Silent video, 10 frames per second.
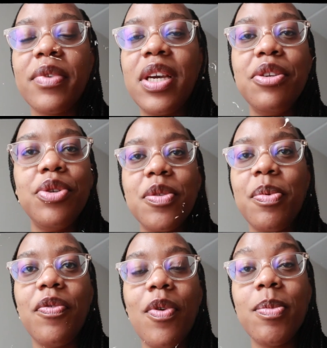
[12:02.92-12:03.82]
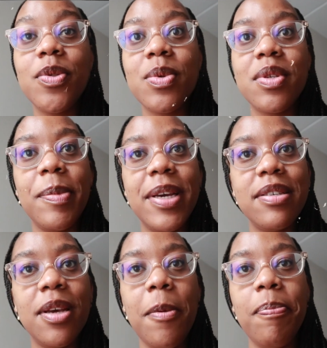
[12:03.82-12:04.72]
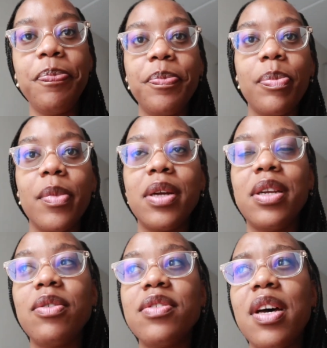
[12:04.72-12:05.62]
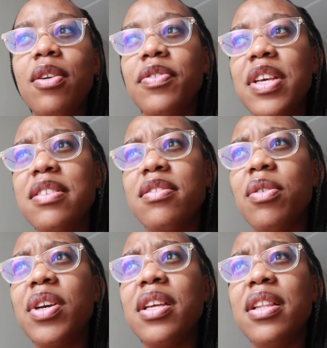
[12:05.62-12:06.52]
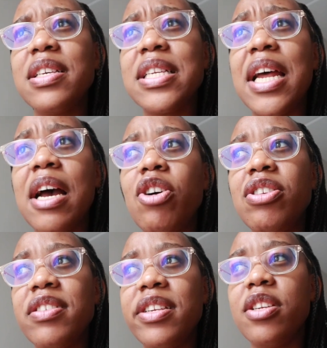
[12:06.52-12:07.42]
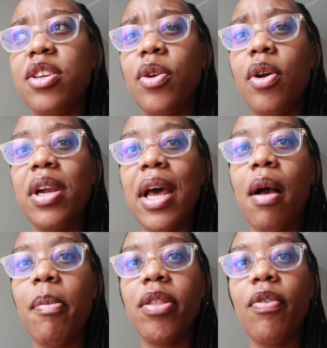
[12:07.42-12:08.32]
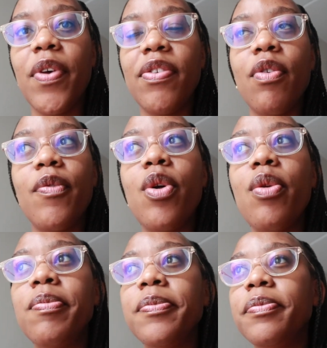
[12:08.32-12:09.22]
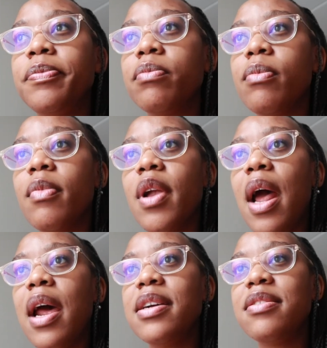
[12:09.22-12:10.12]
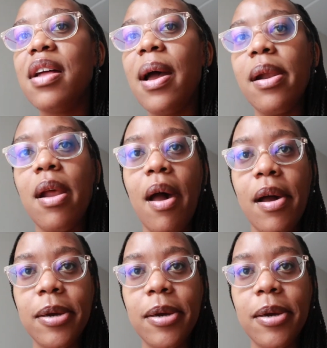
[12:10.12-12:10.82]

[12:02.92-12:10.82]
Kendrick's performance was amazing. Downside of things, okay, things that I honestly did not like about the festival is that